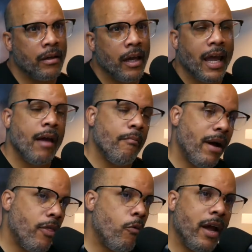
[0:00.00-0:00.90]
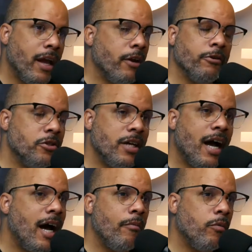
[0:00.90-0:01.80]
And by the way, your
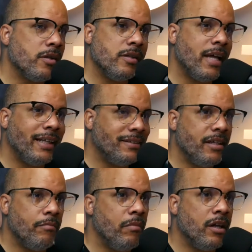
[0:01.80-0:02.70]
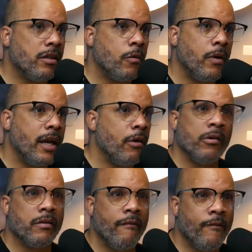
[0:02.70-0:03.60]
job was not 10 minutes away. It
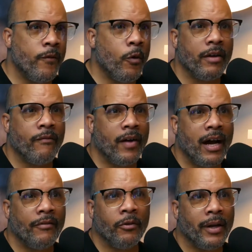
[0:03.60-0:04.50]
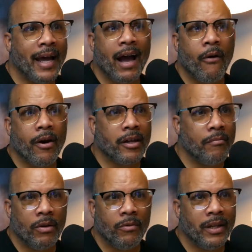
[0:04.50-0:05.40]
was a 45 to an hour
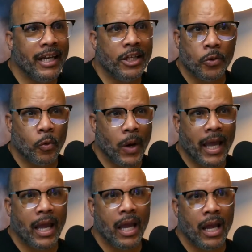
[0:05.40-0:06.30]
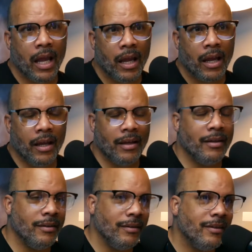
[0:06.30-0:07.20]
commute each way.
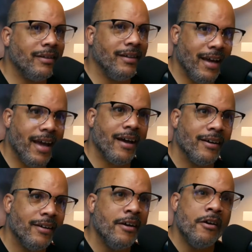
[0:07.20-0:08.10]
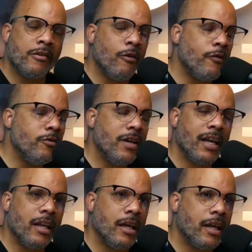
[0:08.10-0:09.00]
Yeah. So if you take
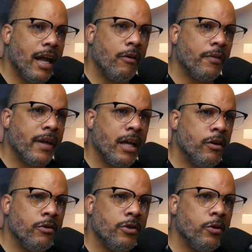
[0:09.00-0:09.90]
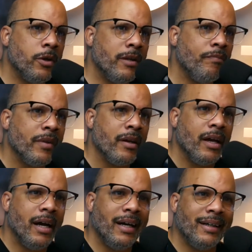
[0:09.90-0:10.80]
into account that you're doing
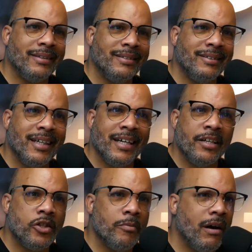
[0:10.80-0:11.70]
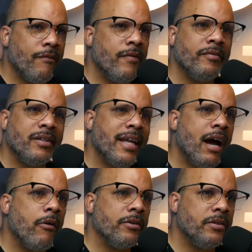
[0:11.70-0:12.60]
10 to about
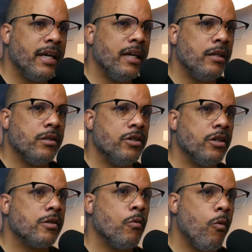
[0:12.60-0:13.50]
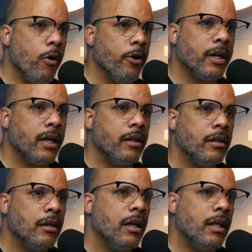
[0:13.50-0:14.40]
15-hour days just working,
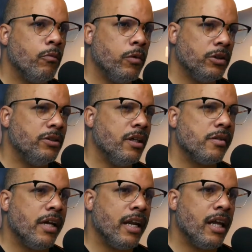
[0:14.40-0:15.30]
which does not